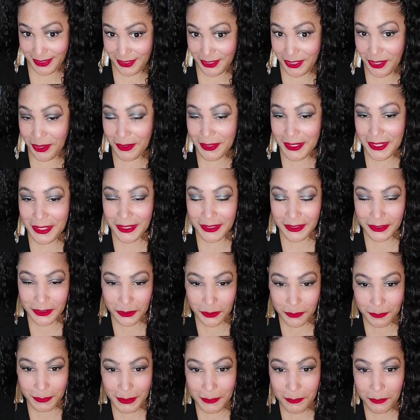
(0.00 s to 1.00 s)
talking a
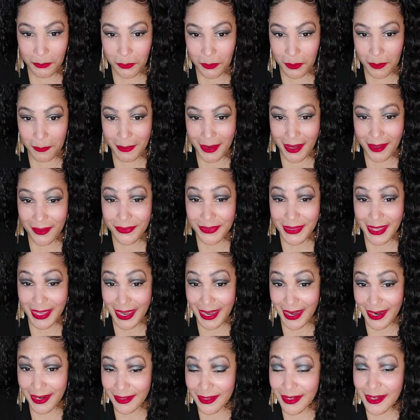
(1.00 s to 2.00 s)
little bit more about
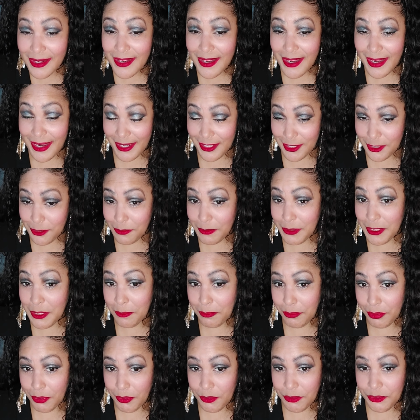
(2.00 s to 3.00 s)
that as we
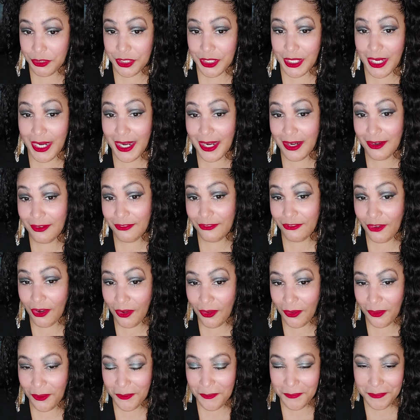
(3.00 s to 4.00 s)
approach uh,
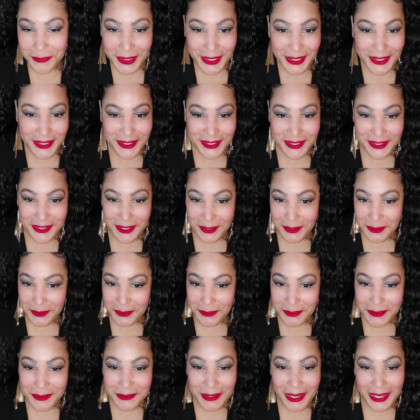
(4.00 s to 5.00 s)
fall.
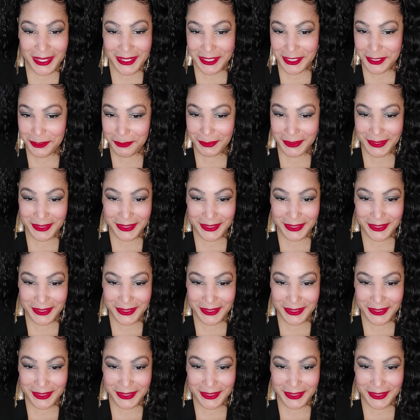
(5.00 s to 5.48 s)
So I just